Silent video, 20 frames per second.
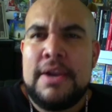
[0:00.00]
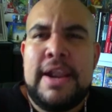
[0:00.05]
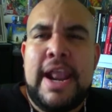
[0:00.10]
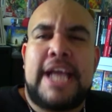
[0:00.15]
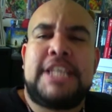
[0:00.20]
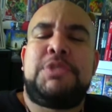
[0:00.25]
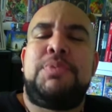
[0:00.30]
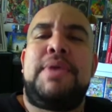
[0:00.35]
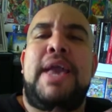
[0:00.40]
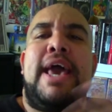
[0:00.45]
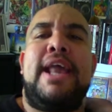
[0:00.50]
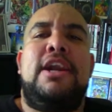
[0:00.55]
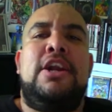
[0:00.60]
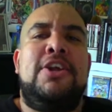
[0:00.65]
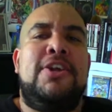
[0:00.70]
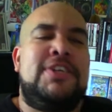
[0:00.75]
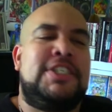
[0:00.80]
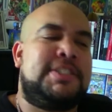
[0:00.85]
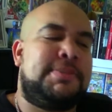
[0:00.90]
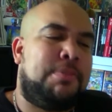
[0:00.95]
Next, we had a
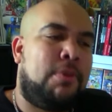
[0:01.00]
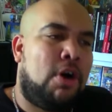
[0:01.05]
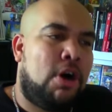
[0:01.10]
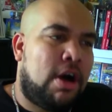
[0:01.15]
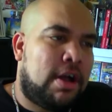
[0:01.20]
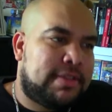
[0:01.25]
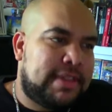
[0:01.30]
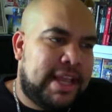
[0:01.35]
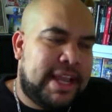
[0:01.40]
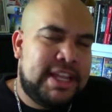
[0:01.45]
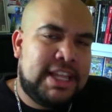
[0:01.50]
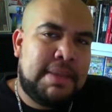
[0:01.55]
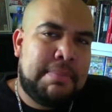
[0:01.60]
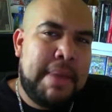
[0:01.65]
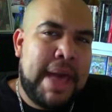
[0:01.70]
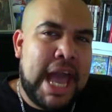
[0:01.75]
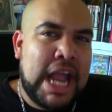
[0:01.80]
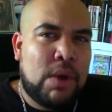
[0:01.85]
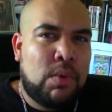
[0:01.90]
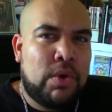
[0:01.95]
little small thing in the
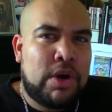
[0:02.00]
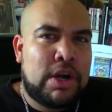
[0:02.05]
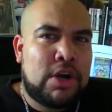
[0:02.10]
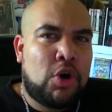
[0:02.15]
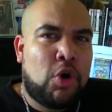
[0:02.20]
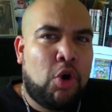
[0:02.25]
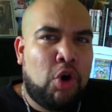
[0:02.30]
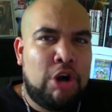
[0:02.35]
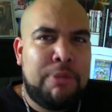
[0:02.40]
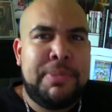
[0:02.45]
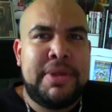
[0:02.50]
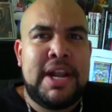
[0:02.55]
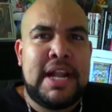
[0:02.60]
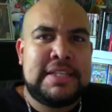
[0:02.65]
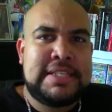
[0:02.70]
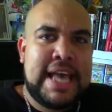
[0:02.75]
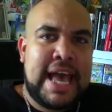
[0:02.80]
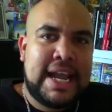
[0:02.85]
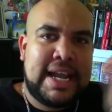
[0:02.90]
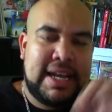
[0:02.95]
back where Corbin
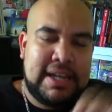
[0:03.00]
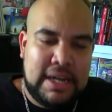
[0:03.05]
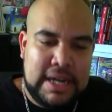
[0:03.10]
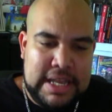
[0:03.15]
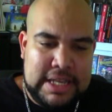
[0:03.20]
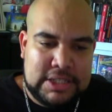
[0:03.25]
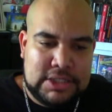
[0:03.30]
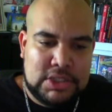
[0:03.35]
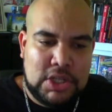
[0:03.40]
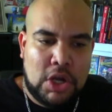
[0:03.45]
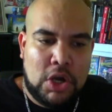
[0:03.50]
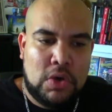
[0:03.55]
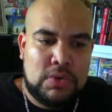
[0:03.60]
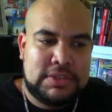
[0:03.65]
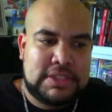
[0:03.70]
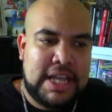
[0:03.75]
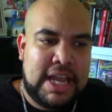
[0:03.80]
attacked Kalisto,